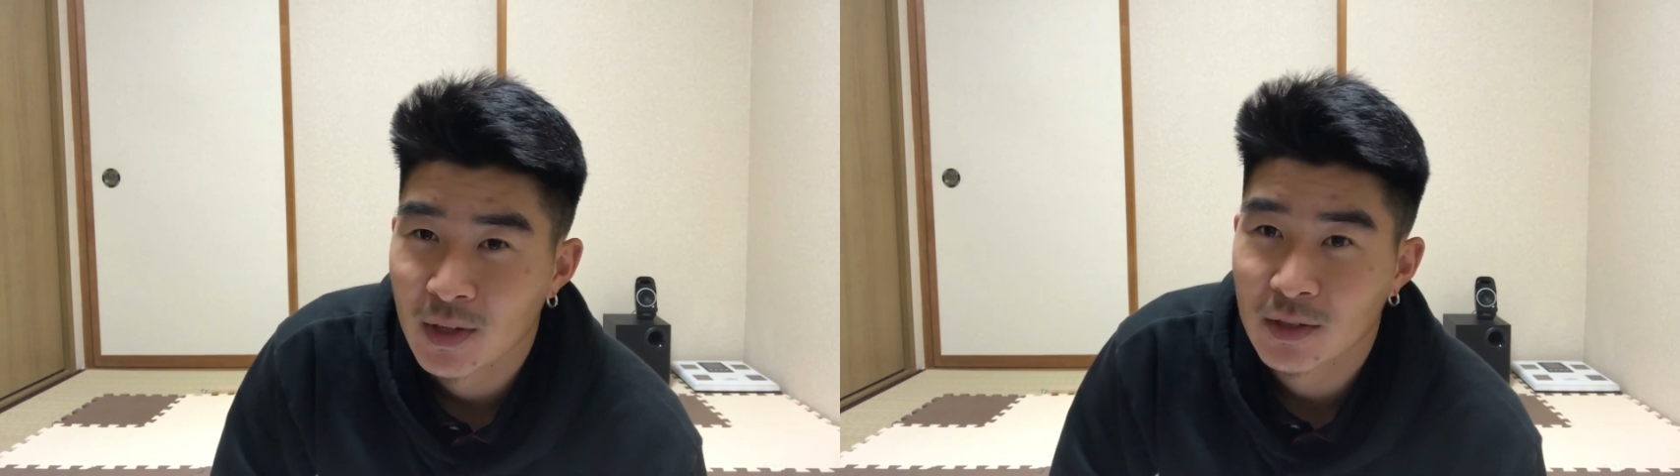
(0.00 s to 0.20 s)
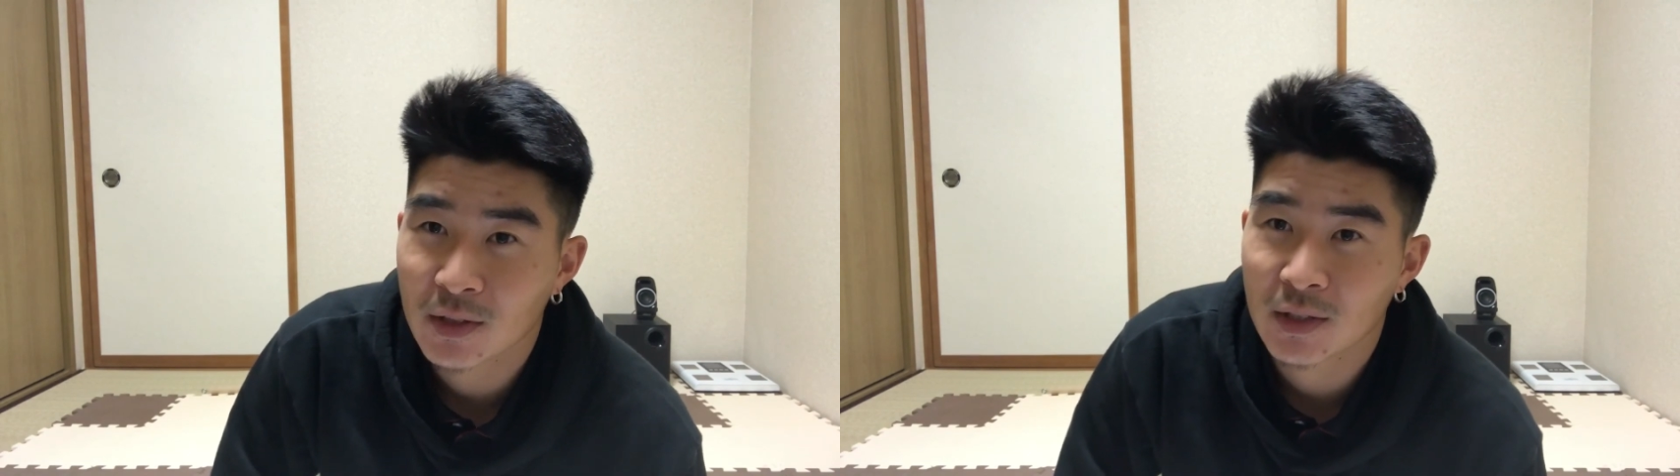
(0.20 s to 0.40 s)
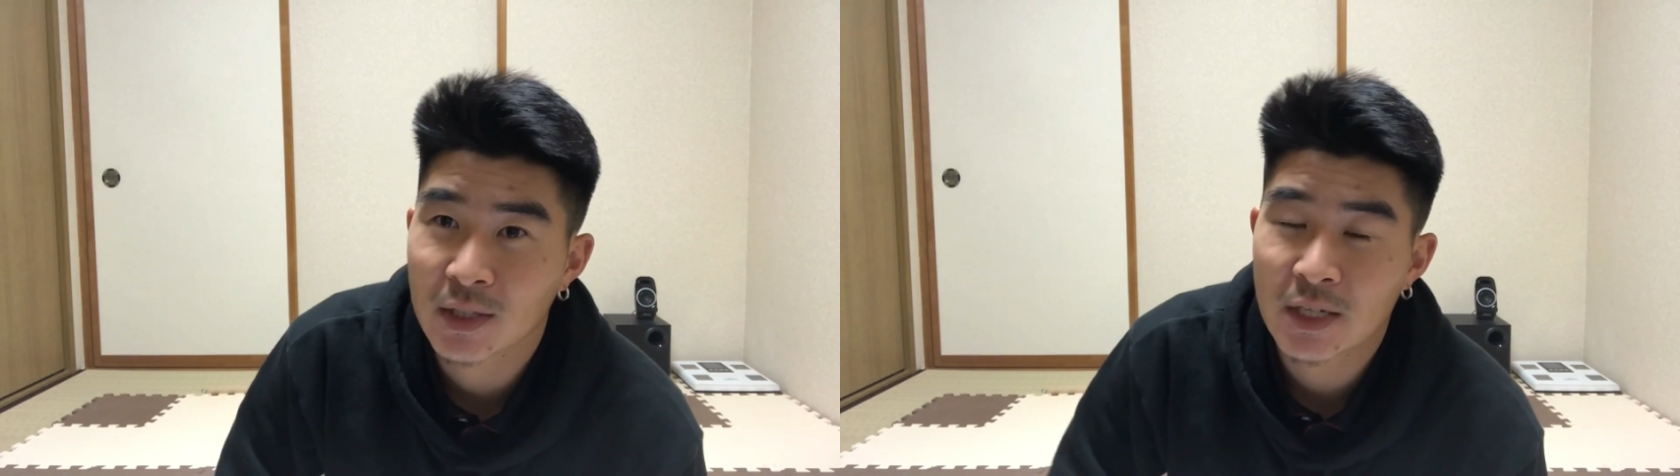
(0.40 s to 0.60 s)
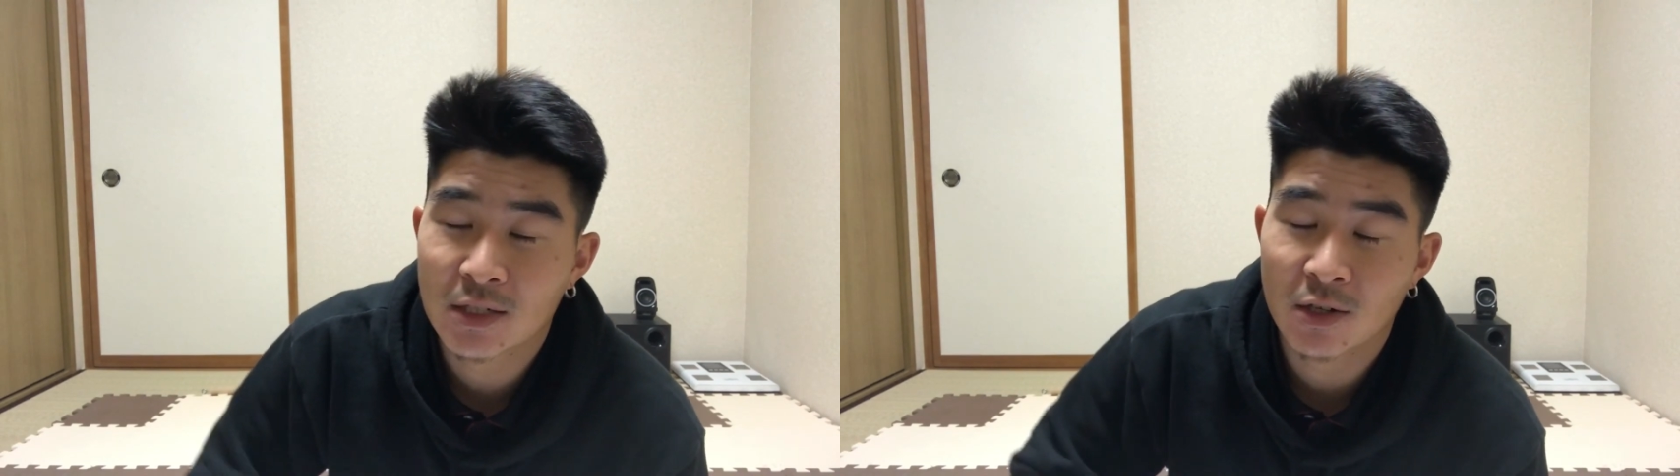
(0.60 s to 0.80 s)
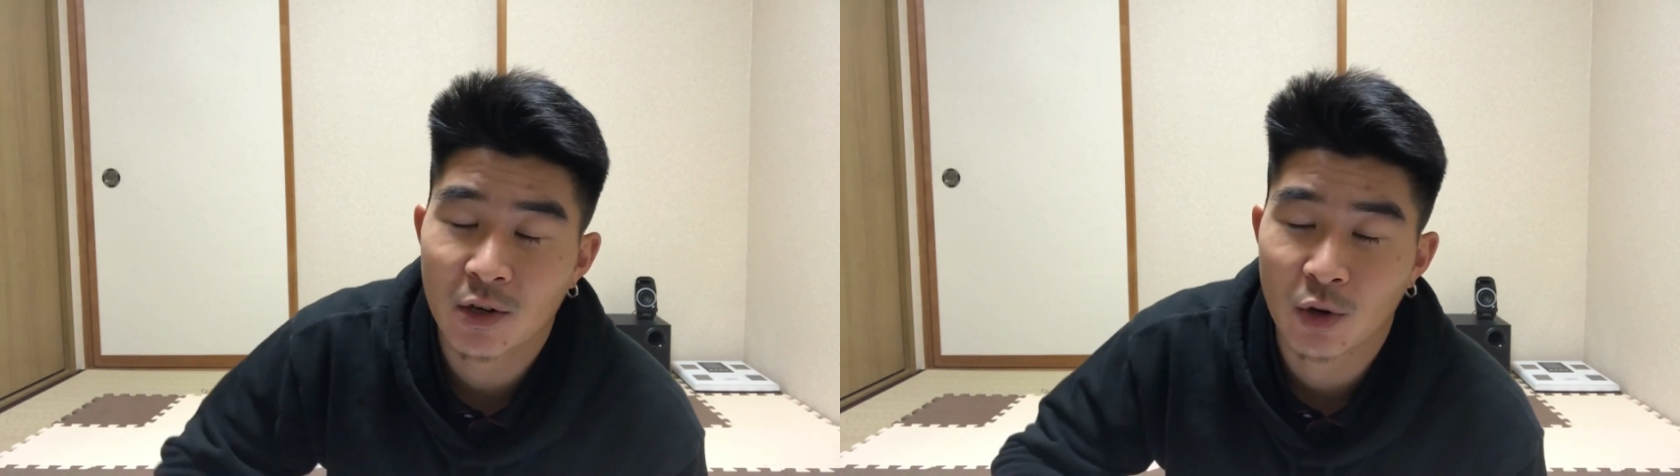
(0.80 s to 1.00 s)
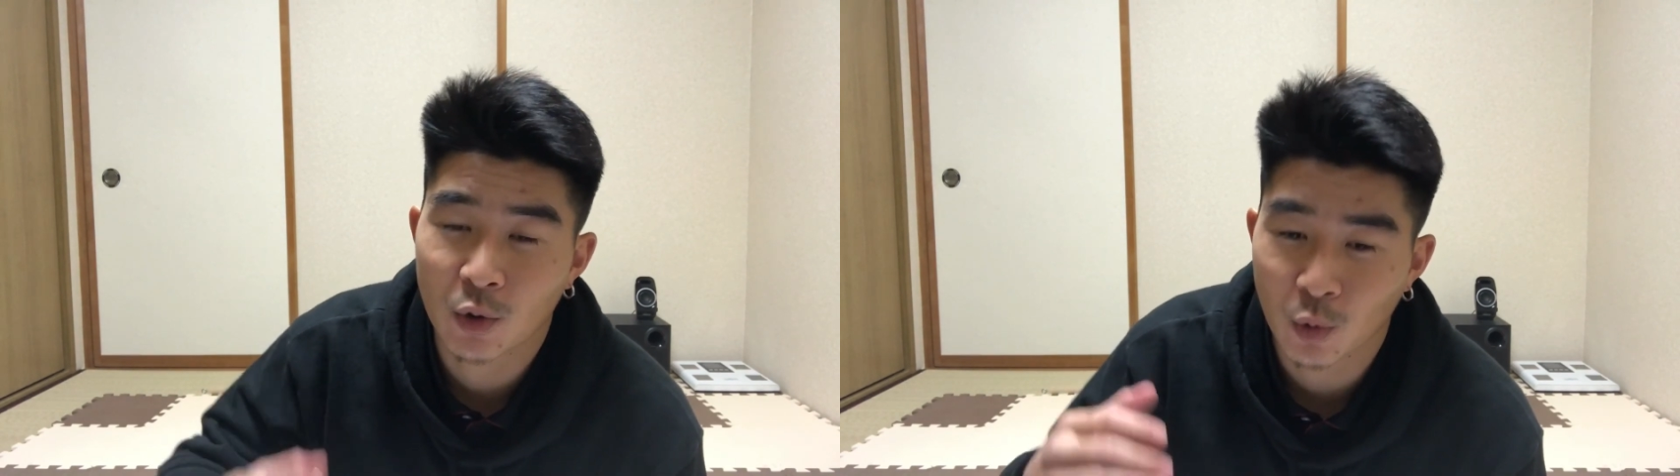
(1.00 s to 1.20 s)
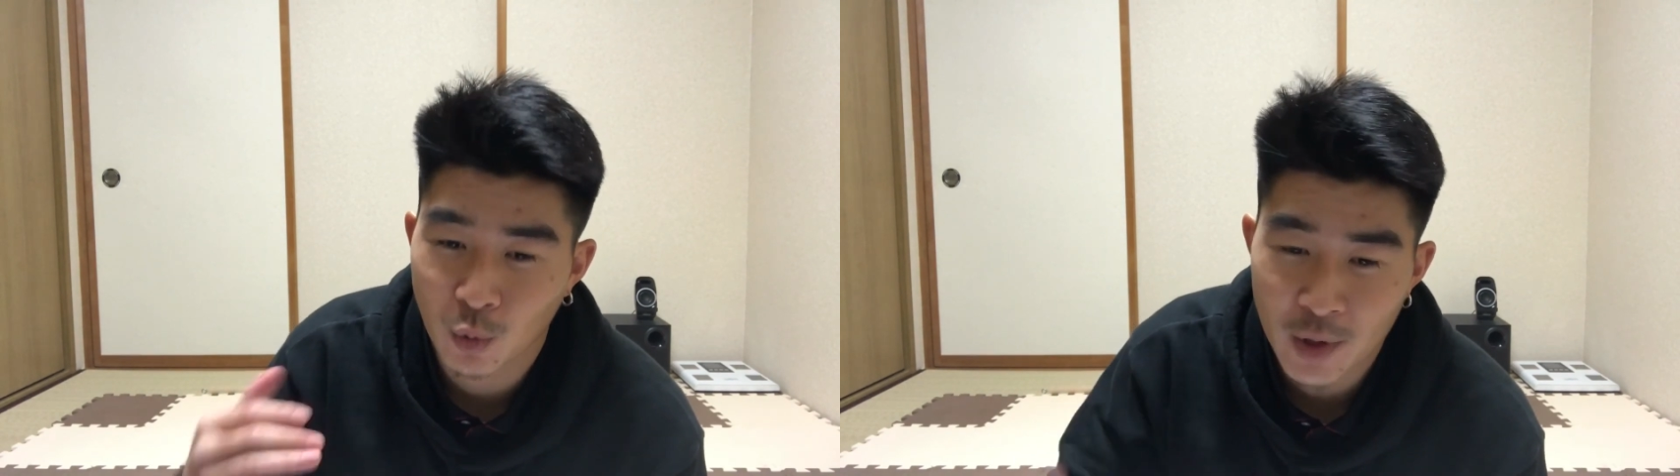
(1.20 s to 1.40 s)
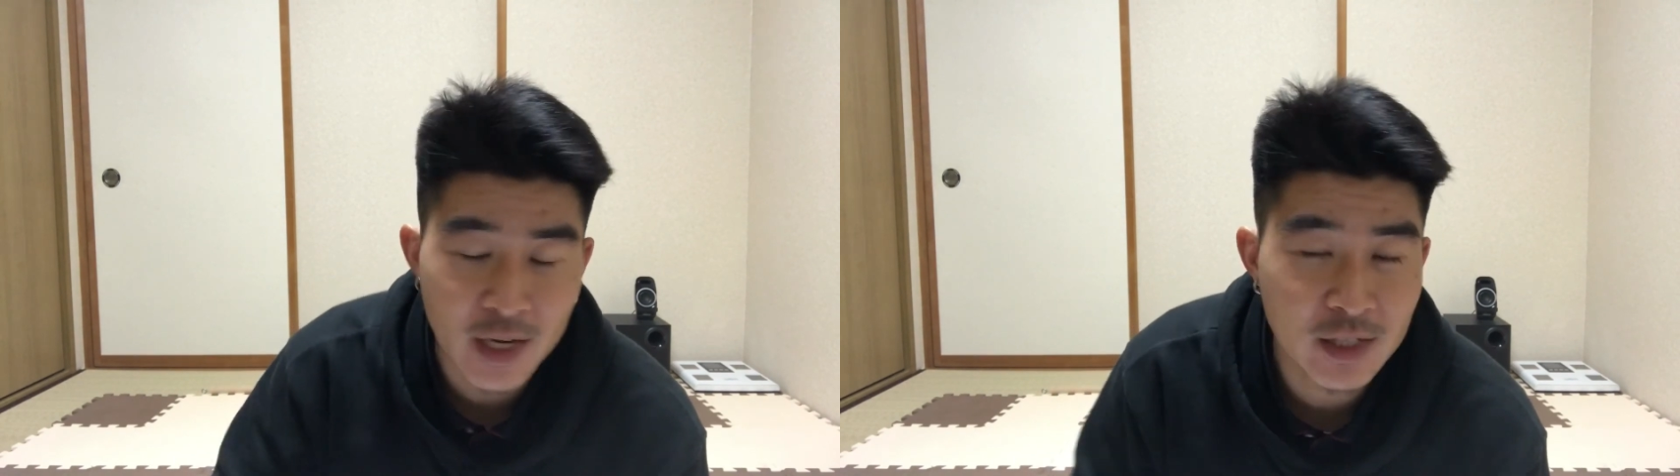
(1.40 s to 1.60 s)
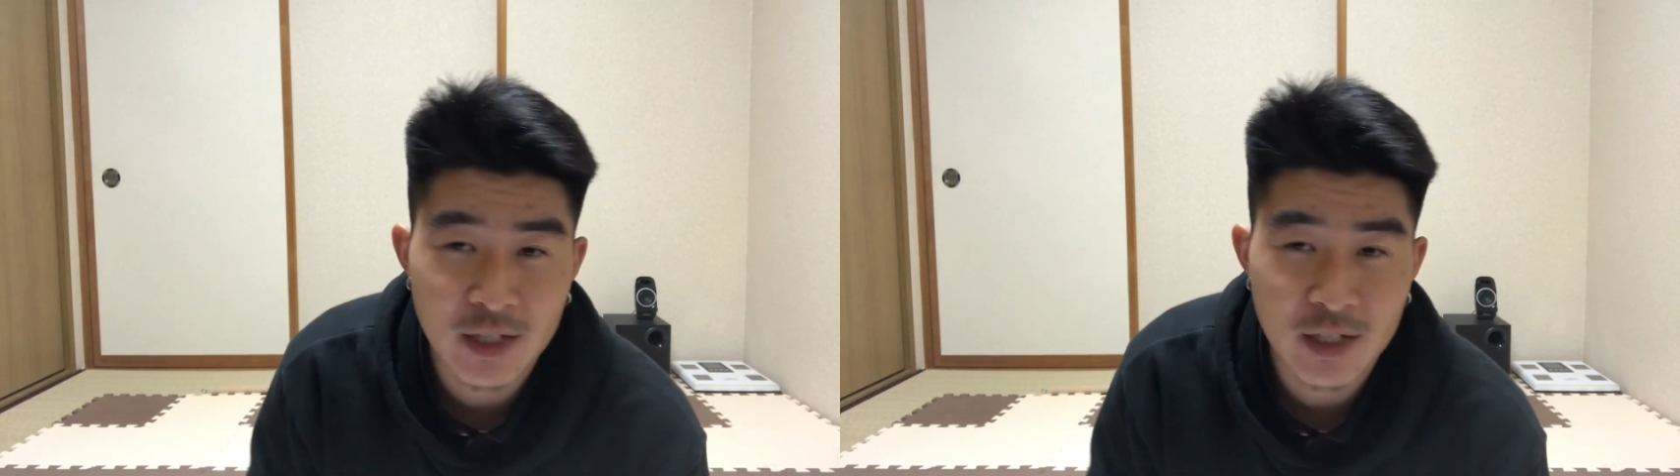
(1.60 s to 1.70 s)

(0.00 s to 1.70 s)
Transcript: So these are great